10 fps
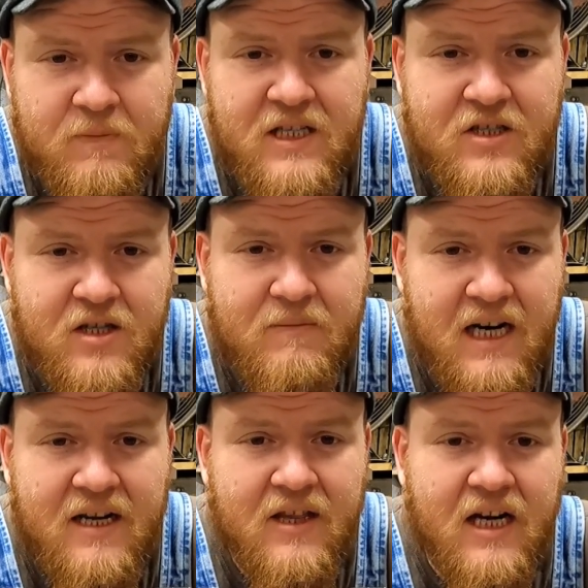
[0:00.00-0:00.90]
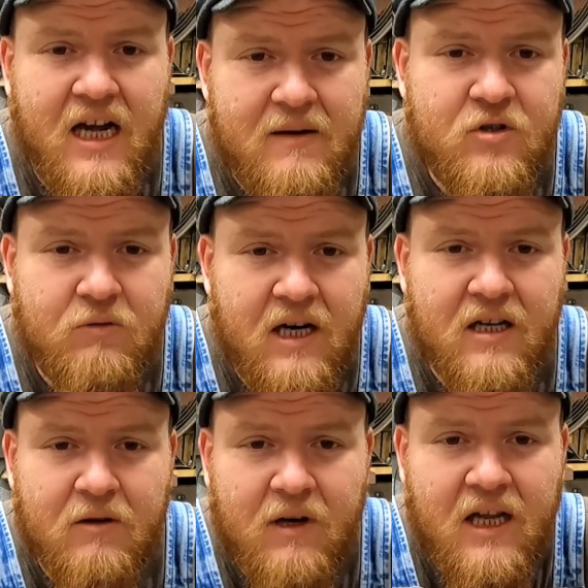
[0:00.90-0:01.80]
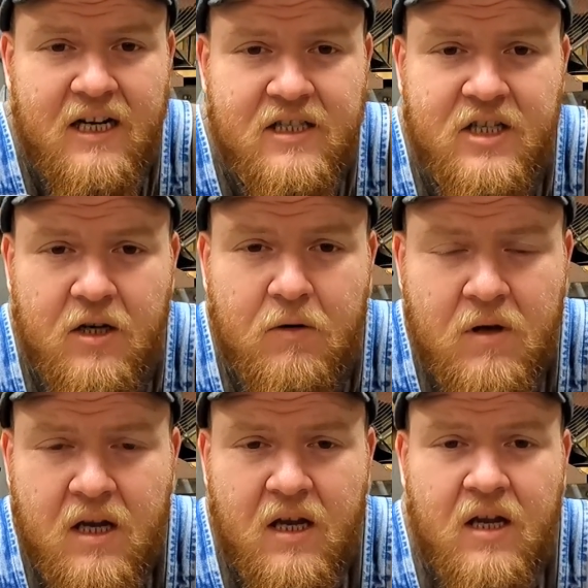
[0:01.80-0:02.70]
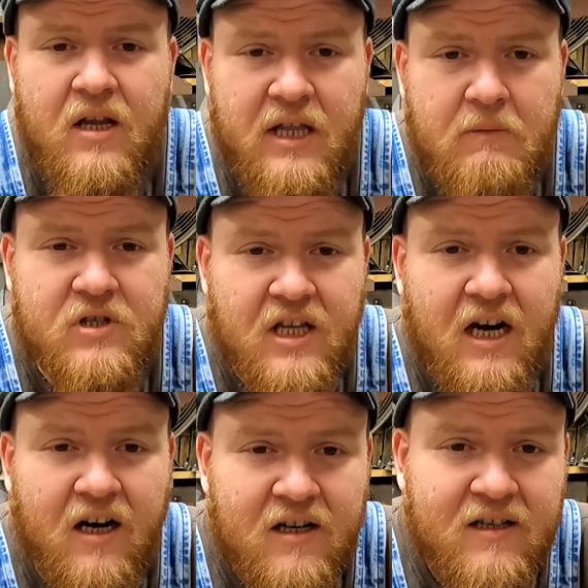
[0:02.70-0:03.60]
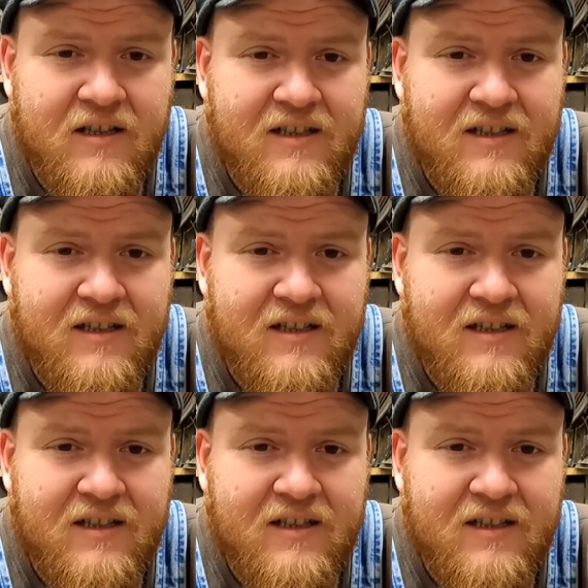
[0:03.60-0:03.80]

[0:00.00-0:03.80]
been somebody that I'm directly related to that was there,